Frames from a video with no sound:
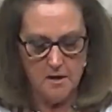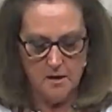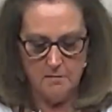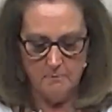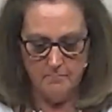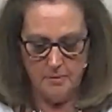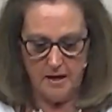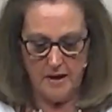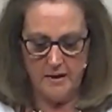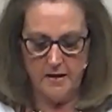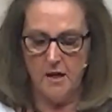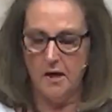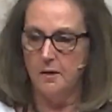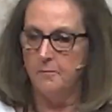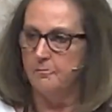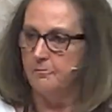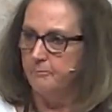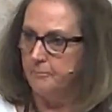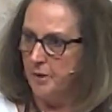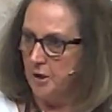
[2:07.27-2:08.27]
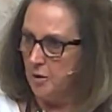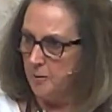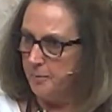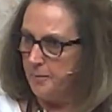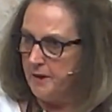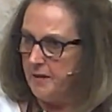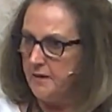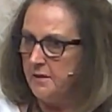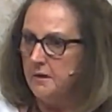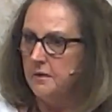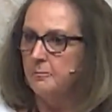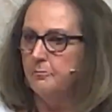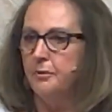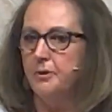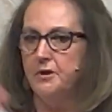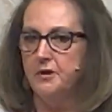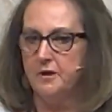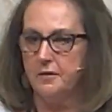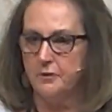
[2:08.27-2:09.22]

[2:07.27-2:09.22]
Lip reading: but burp it, put it in the